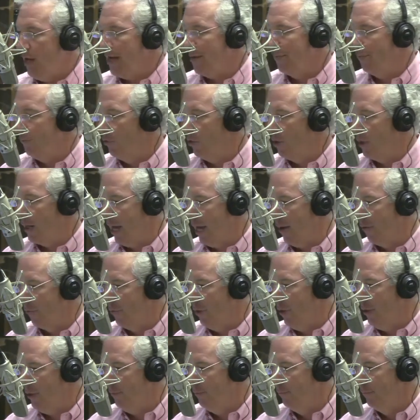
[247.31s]
a book out,
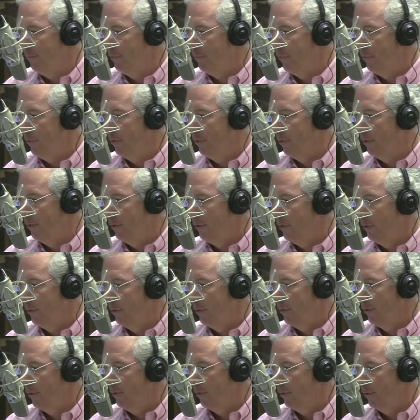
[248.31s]
right?
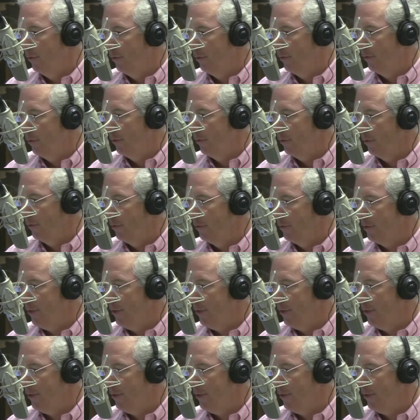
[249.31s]
Yes, I do.